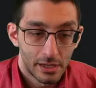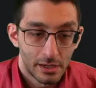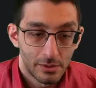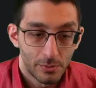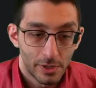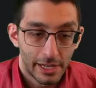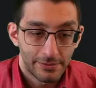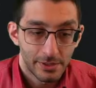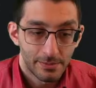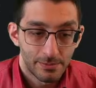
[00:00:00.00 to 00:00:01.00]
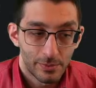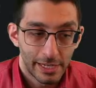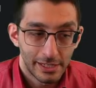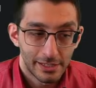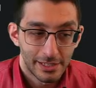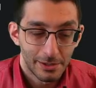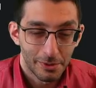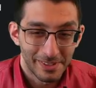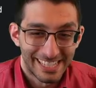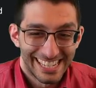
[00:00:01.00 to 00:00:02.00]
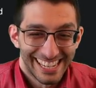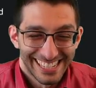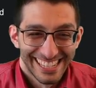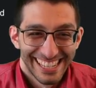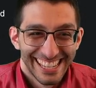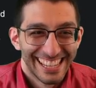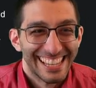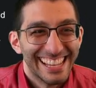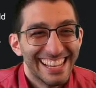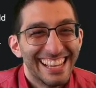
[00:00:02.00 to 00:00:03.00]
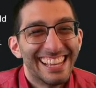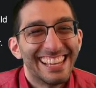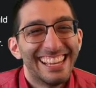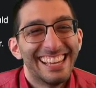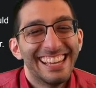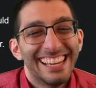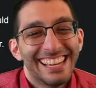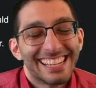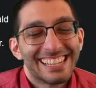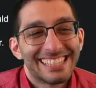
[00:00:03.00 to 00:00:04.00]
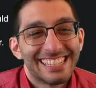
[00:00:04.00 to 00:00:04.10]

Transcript: we'll have to wait and see where we stand. Because it's